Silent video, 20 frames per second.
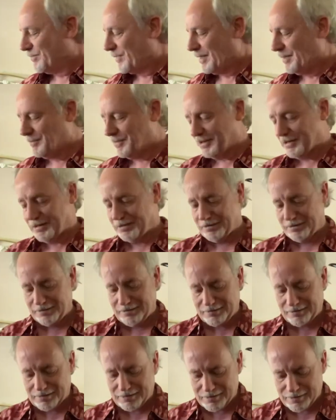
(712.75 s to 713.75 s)
But,
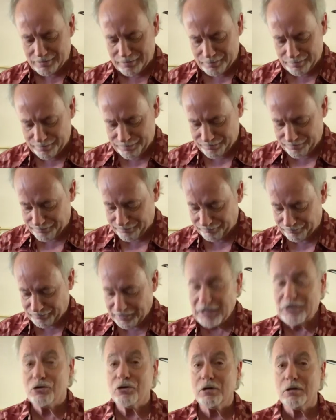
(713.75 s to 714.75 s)
and
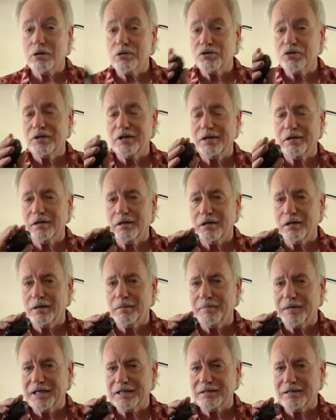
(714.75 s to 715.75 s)
you can also get
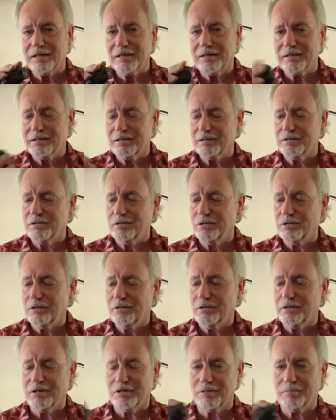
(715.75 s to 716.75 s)
magnetic that
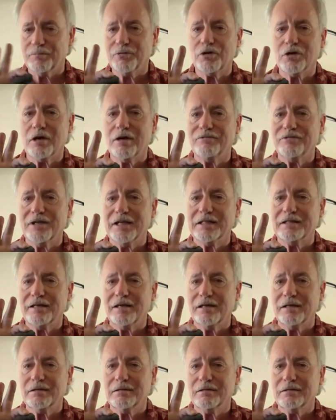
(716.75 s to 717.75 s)
doesn't put off like that.